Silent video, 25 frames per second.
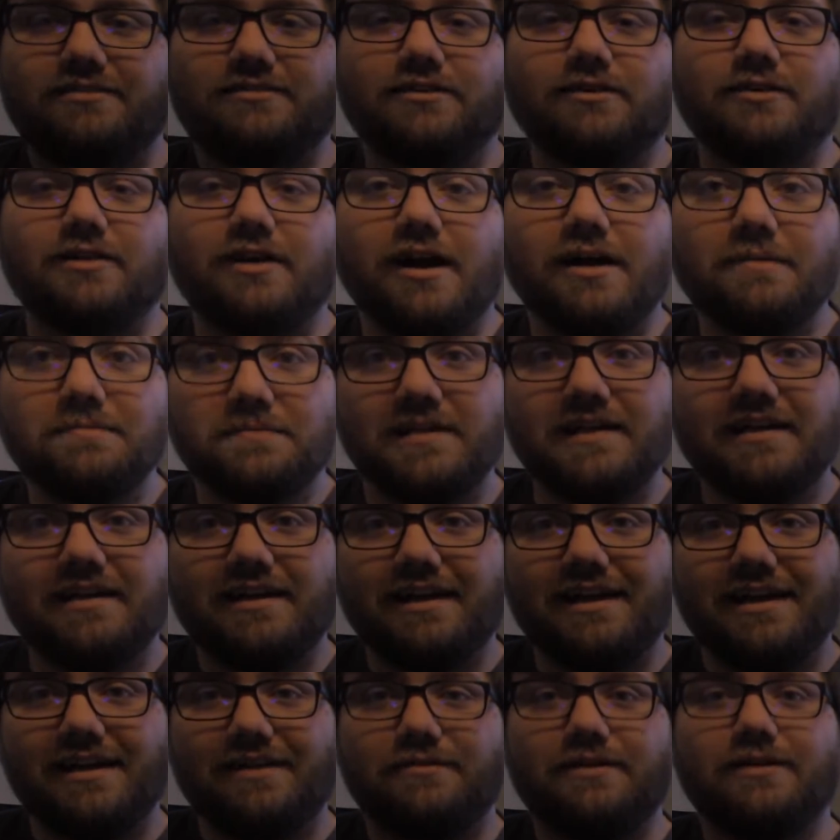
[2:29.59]
So the update I
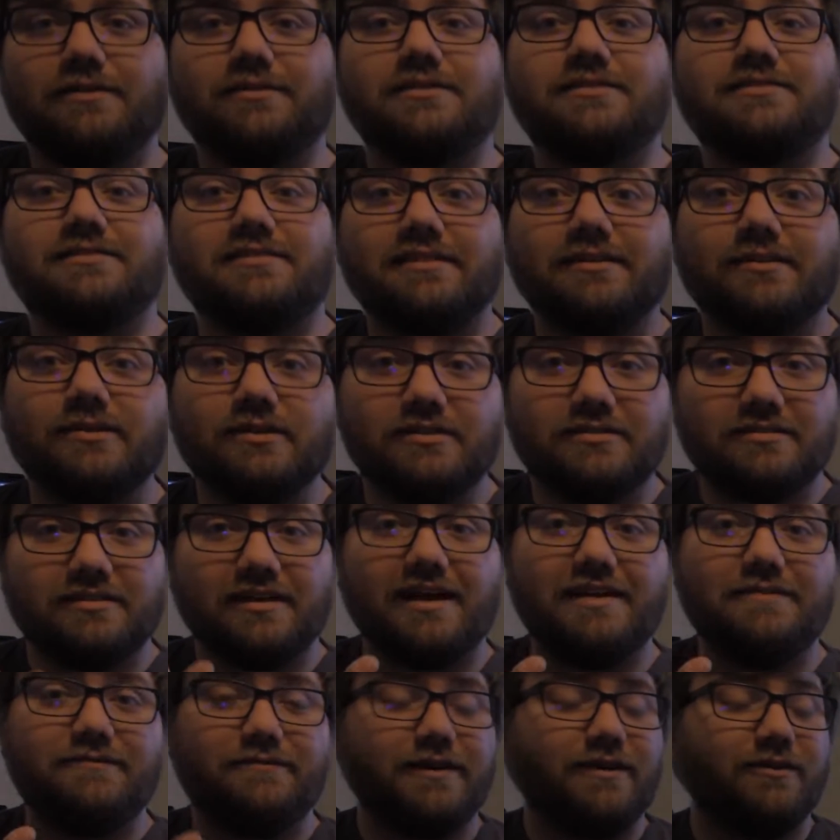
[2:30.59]
have here is
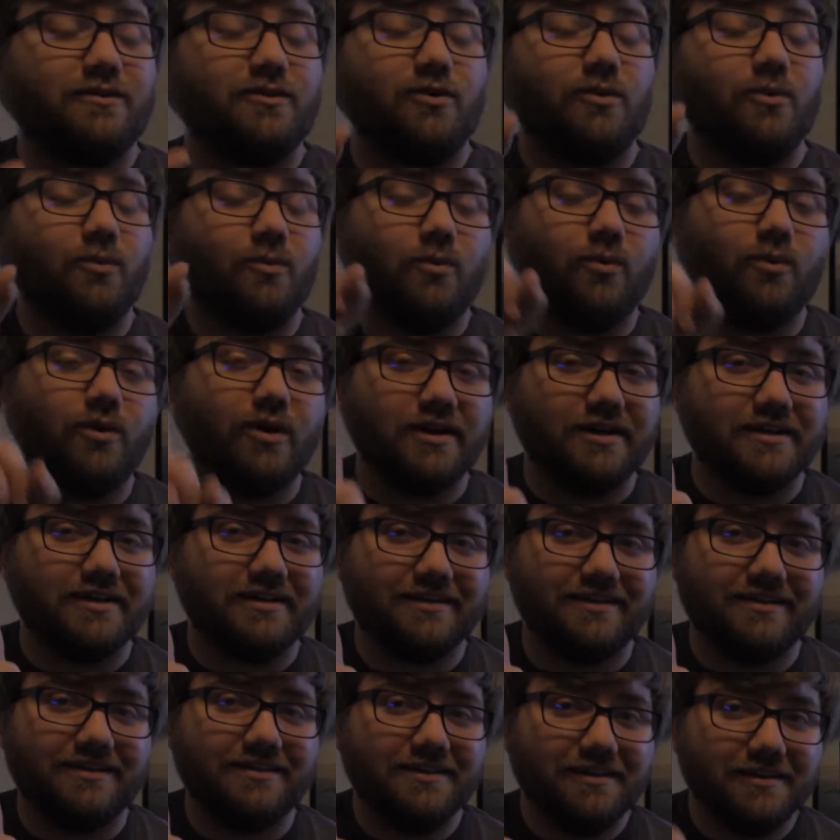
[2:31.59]
I found
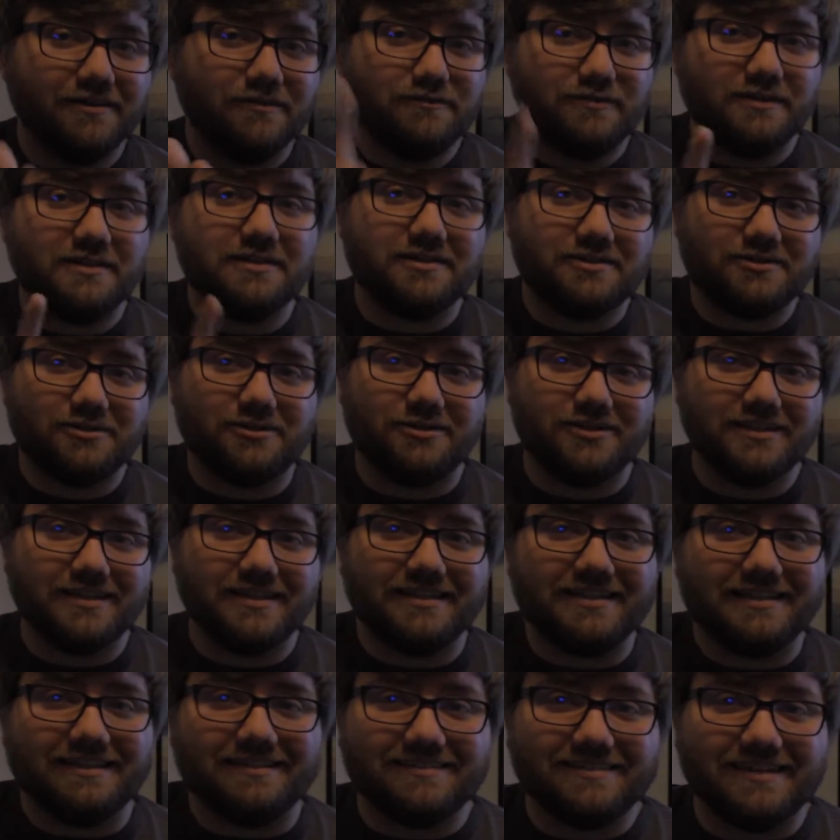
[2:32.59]
one vehicle
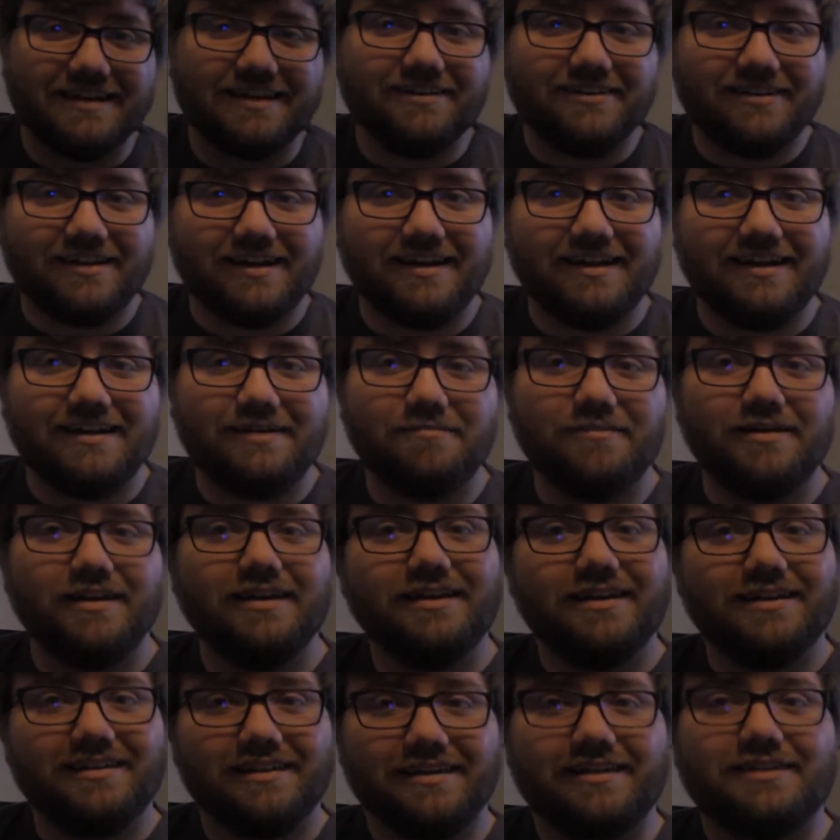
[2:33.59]
in the entire
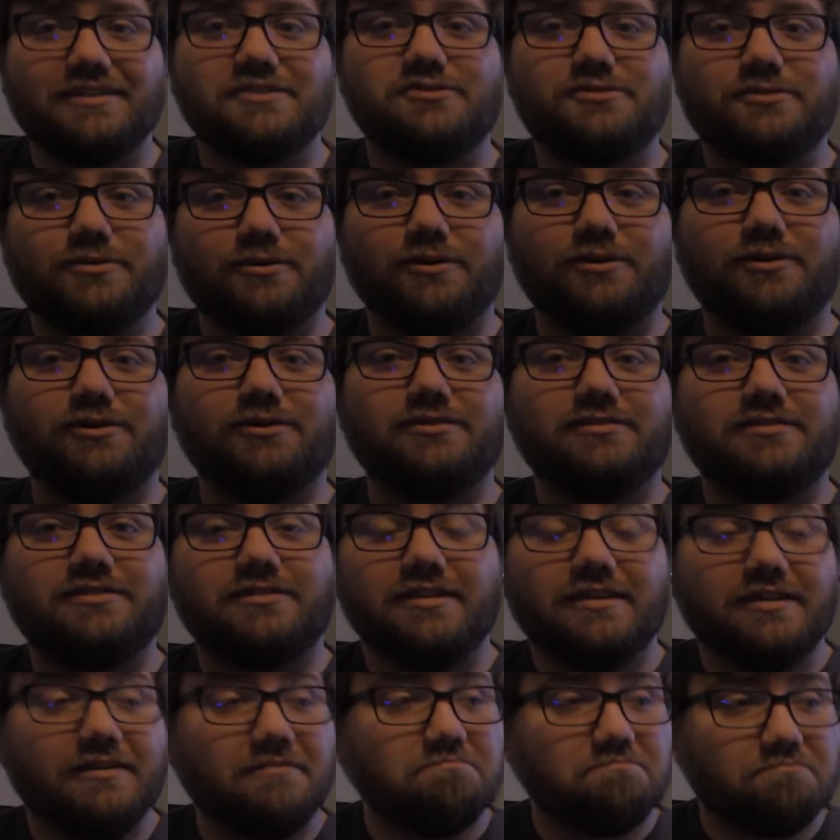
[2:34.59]
game that controls
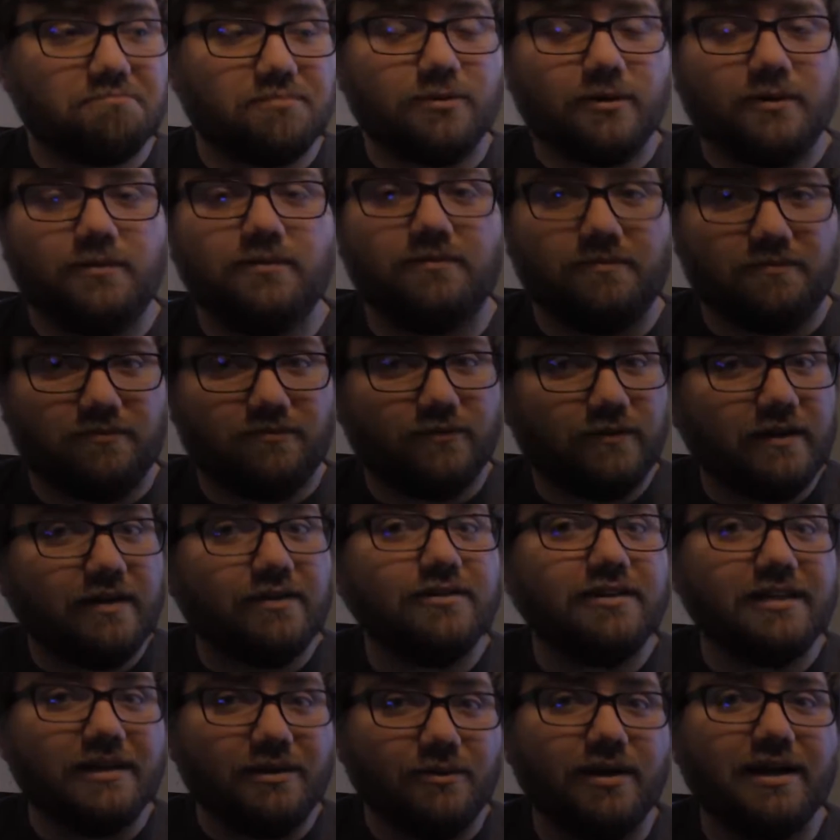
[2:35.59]

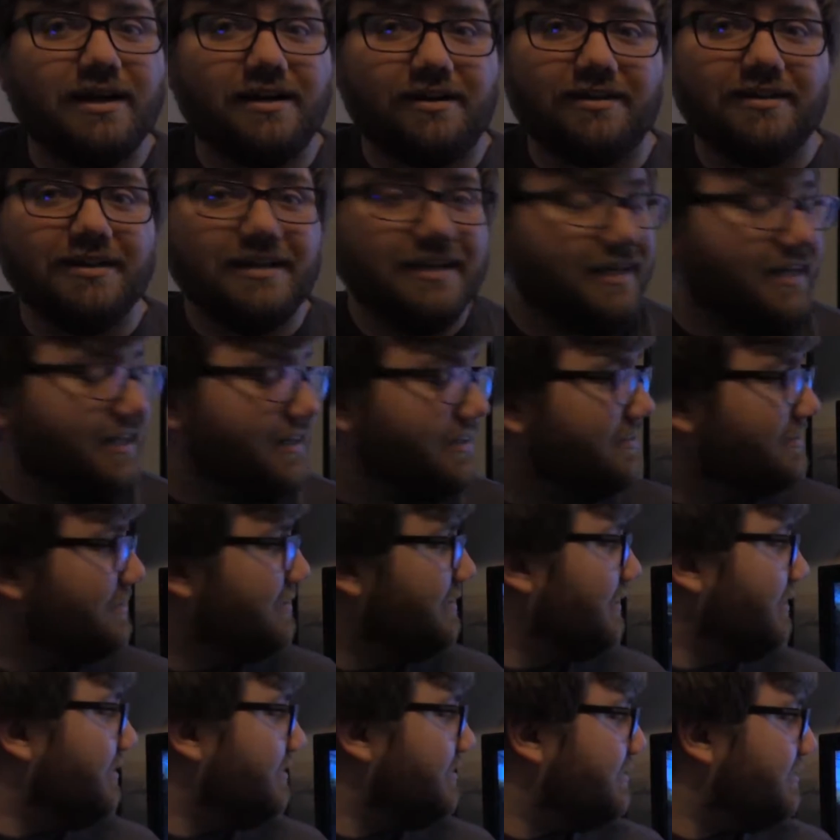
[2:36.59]
fairly well, and it's
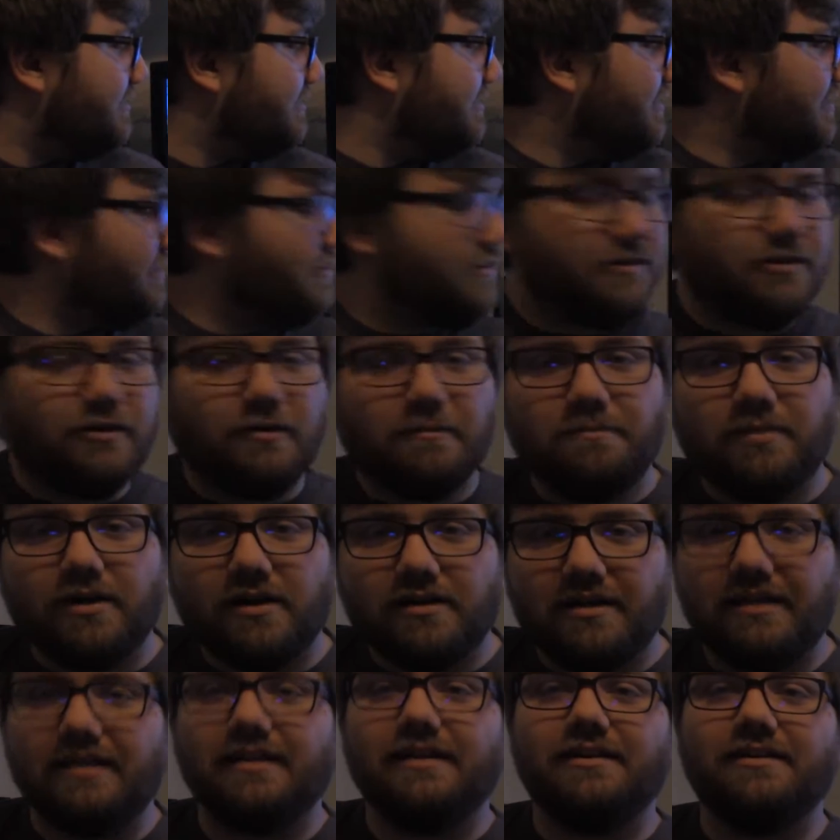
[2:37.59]
this little
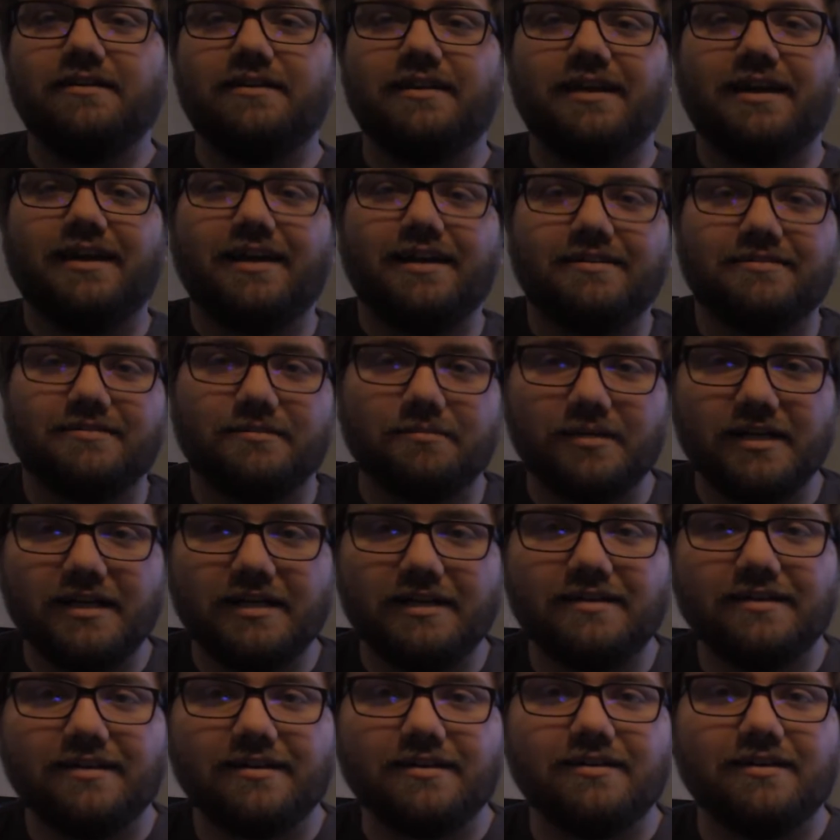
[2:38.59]
buggy here that has a
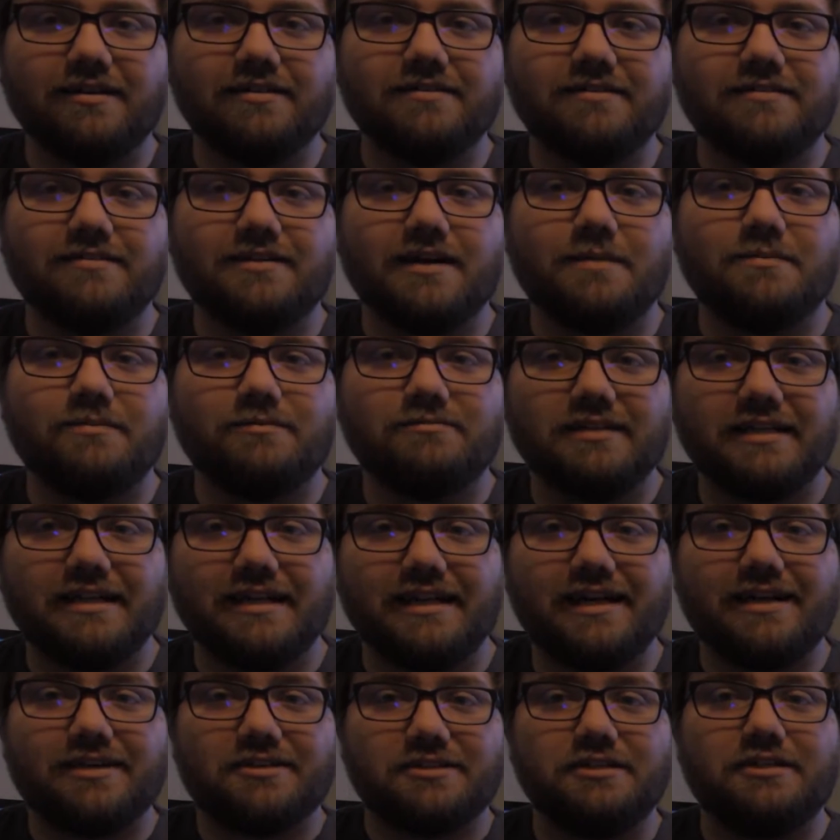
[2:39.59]
minigun on the top of it.
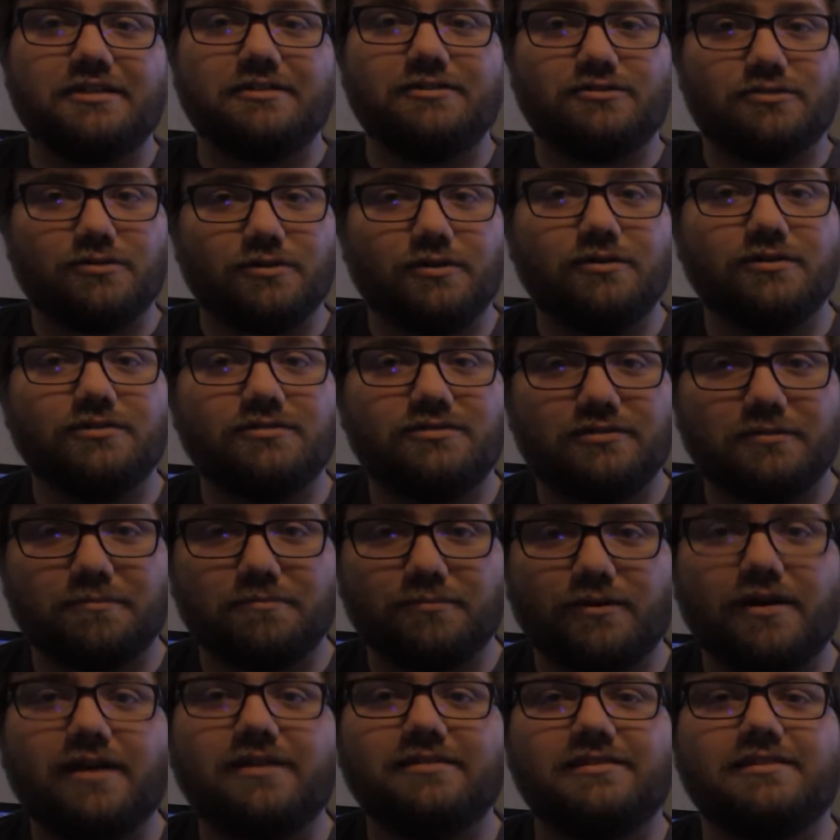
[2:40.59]
It actually controls
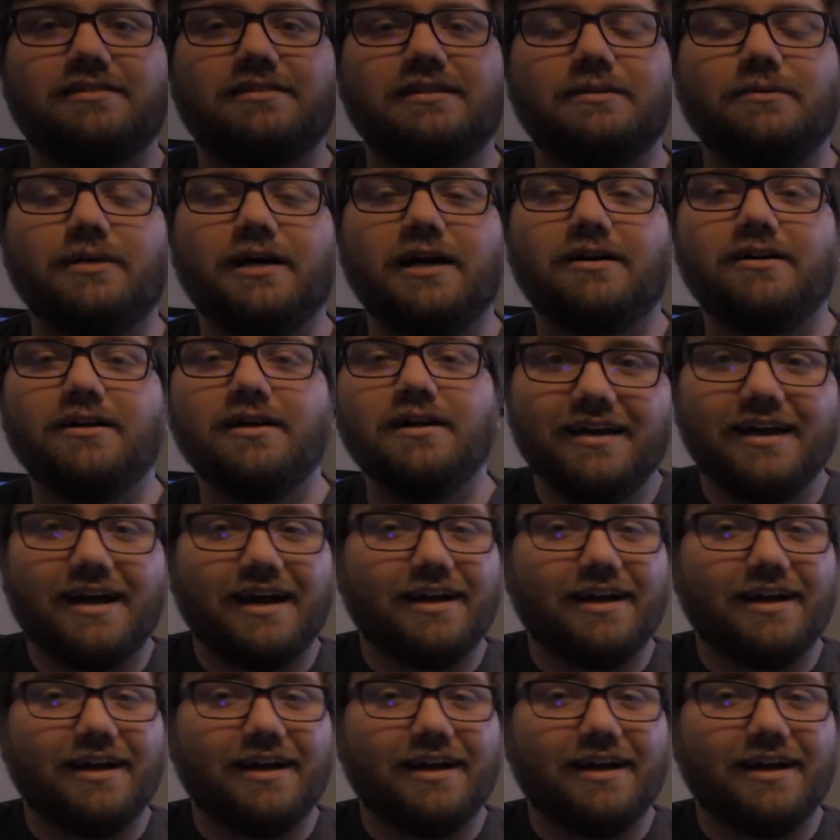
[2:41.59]
surprisingly well.